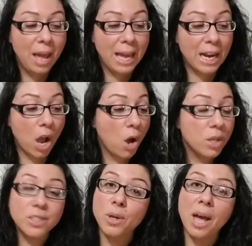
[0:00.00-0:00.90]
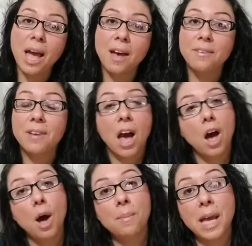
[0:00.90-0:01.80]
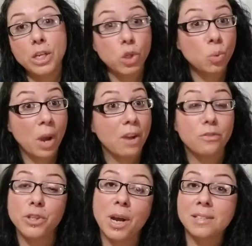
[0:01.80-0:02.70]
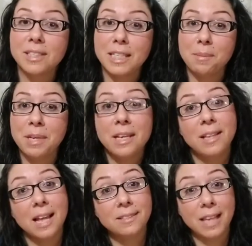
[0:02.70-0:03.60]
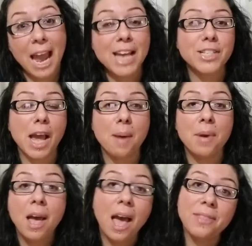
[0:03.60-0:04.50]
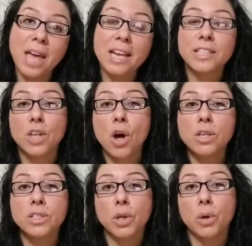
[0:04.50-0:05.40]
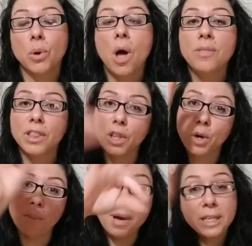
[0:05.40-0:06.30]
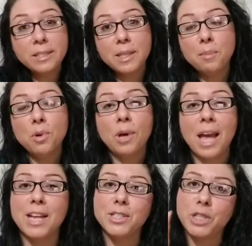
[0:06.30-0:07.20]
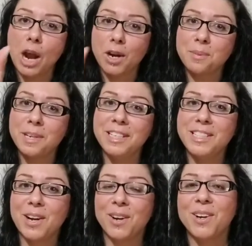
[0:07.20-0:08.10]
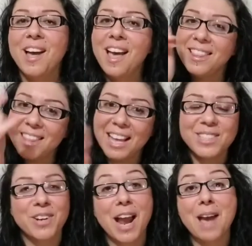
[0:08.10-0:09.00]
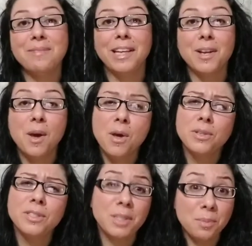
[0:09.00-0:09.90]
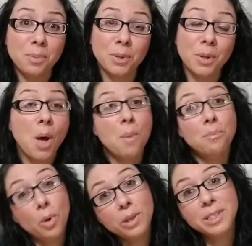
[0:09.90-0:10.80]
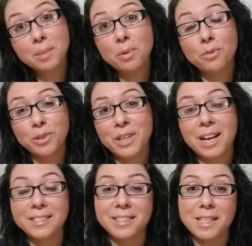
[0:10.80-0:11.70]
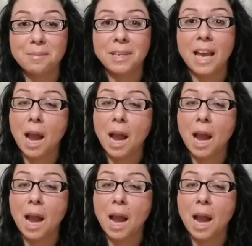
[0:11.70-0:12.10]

And I also have a new way for you guys to tip me, and that's Cash App. And that is also the little money symbol and Chakra Money Tarot. That's right. I made it simple, more simple for you guys to tip me.